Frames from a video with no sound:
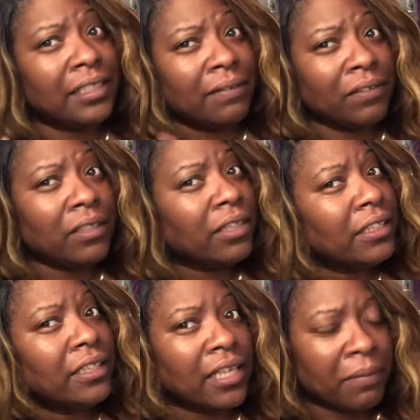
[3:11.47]
and that video I
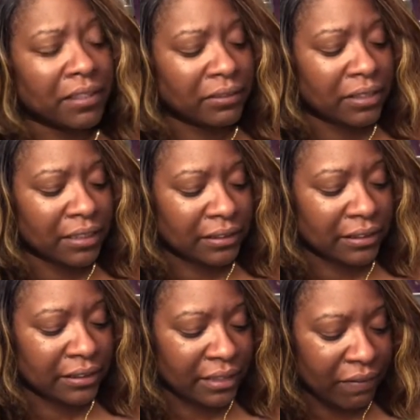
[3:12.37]
think came out in
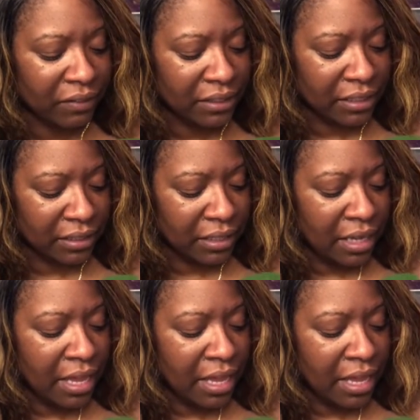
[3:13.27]
2017,